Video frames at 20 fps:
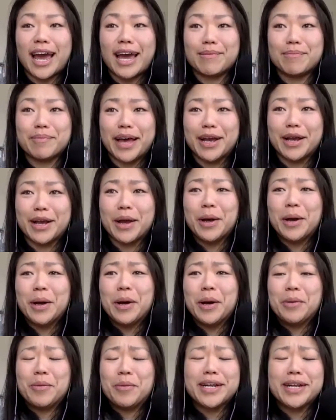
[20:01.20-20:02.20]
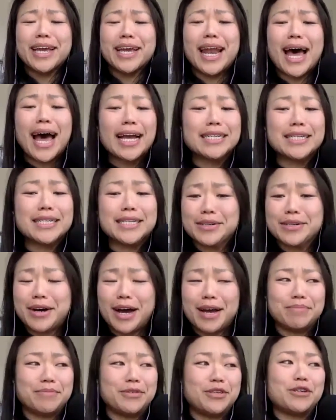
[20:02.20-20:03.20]
I'm like, what can I do?
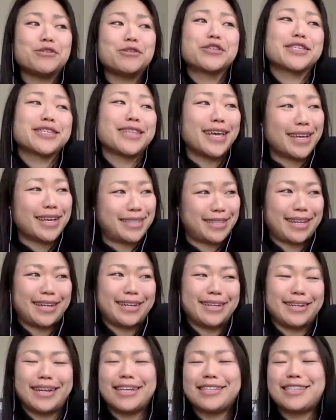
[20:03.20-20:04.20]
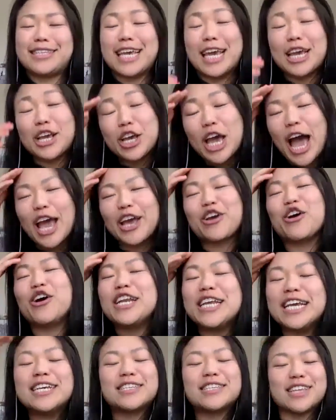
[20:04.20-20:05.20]
I'm useless. And I could
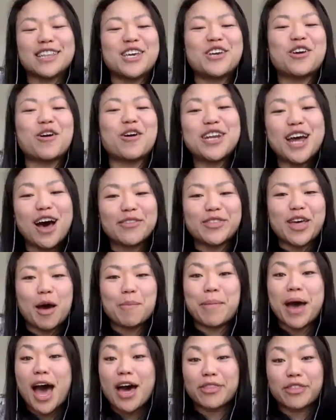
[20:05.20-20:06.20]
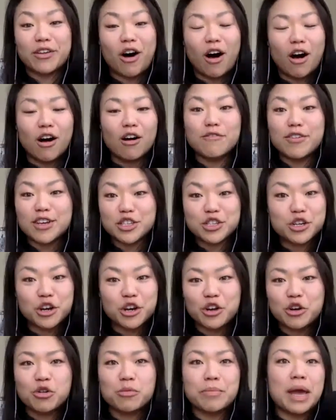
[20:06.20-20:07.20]
easily go down that path, and all of us
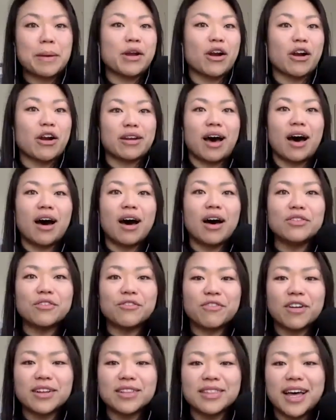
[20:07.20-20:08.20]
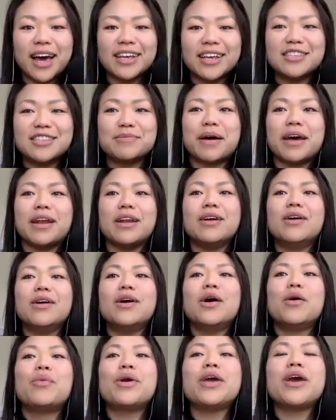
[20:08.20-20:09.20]
could, who maybe are not on the front lines, but
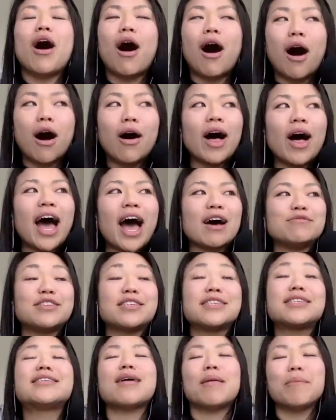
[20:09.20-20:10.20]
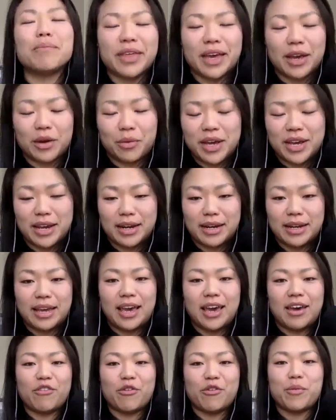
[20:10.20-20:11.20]
we all have something we can
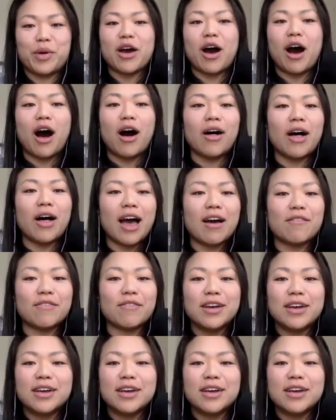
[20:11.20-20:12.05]
give, and we all have